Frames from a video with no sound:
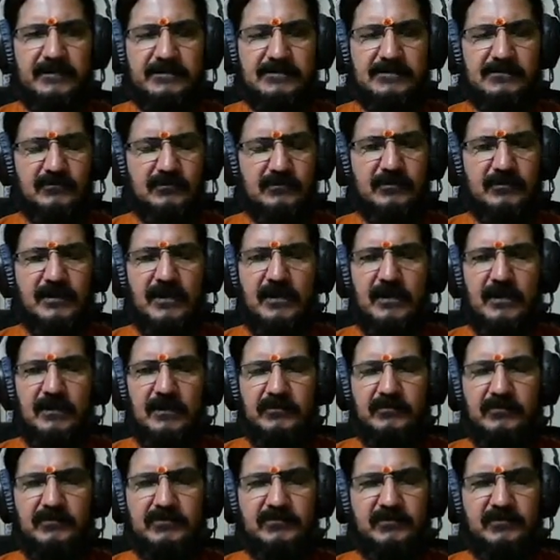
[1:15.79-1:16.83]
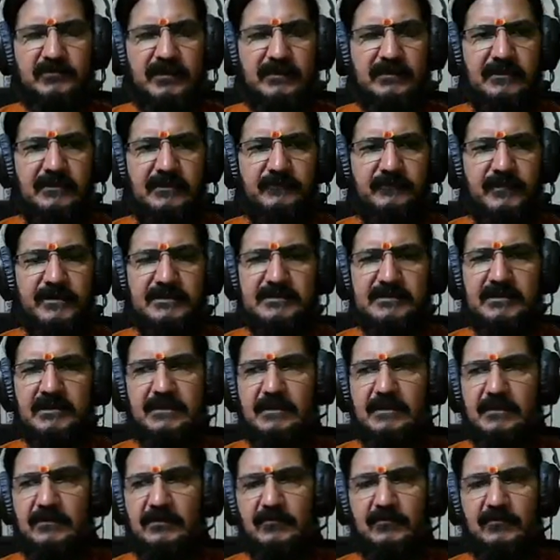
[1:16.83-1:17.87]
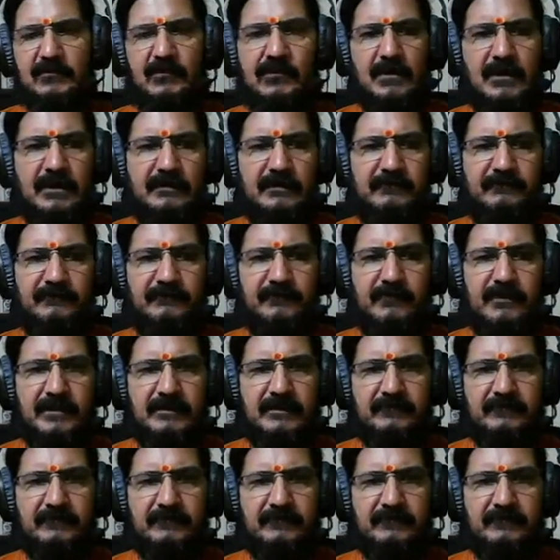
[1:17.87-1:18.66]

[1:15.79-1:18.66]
So usually pressing Ctrl+Alt+F1,